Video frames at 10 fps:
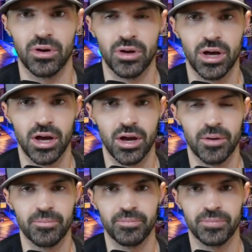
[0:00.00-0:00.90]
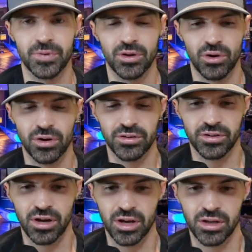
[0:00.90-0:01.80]
the
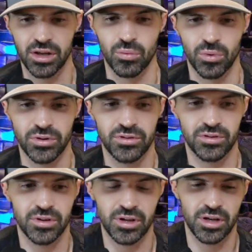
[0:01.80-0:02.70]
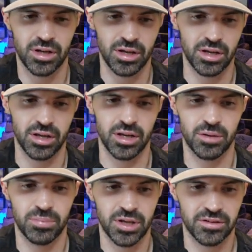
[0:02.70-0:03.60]
RSI, once
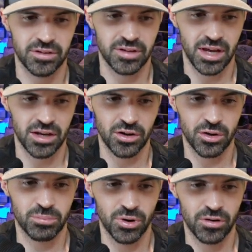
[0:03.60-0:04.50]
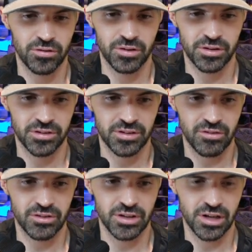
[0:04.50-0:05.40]
it peaks its head above the
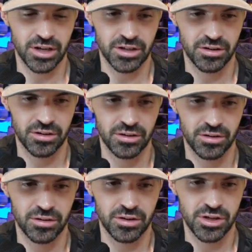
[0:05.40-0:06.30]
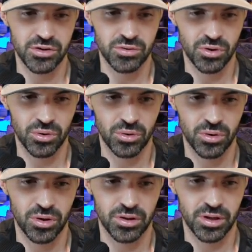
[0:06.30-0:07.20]
70 line, then you know
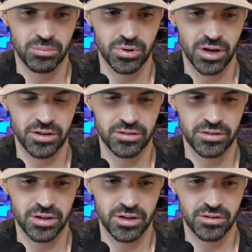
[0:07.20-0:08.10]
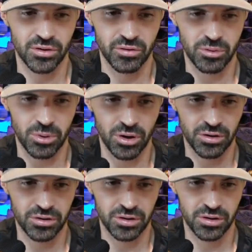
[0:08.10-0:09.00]
that price is
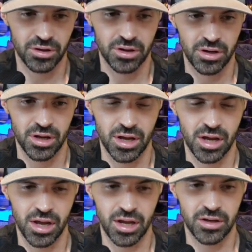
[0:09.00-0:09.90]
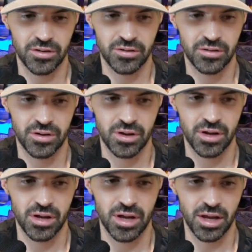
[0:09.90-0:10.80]
overbought and
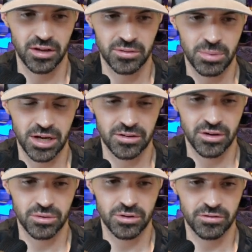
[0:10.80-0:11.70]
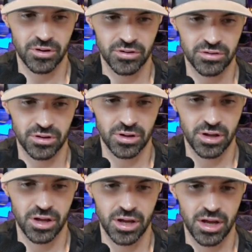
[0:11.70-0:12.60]
expect a reversal.
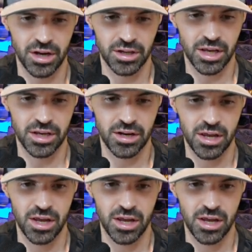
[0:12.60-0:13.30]
And again,